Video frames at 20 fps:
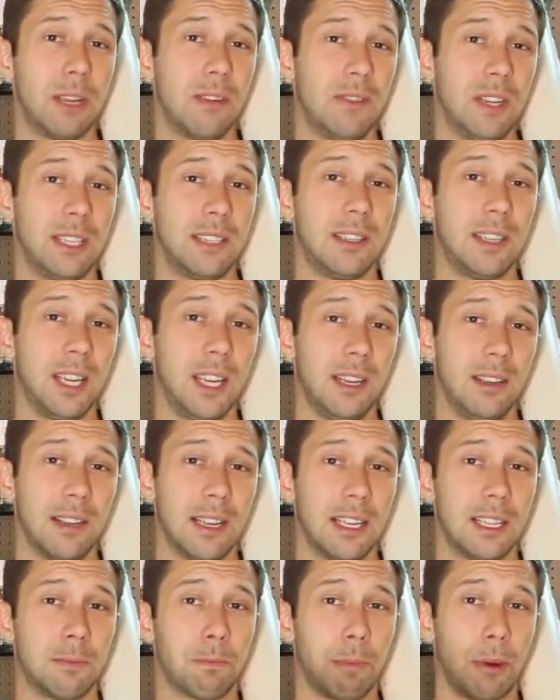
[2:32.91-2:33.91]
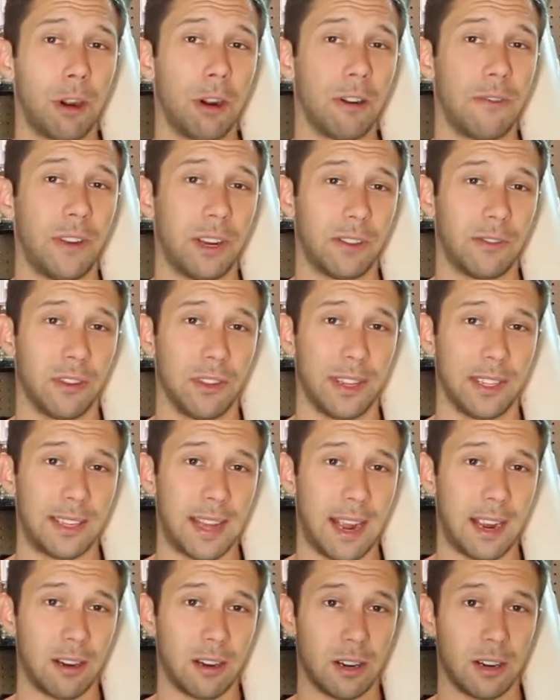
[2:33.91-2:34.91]
PVC is perfect for
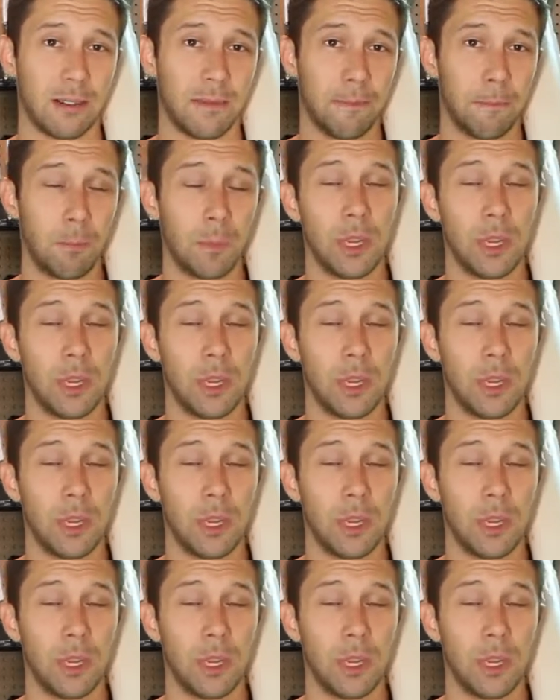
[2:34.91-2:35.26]
this anchor.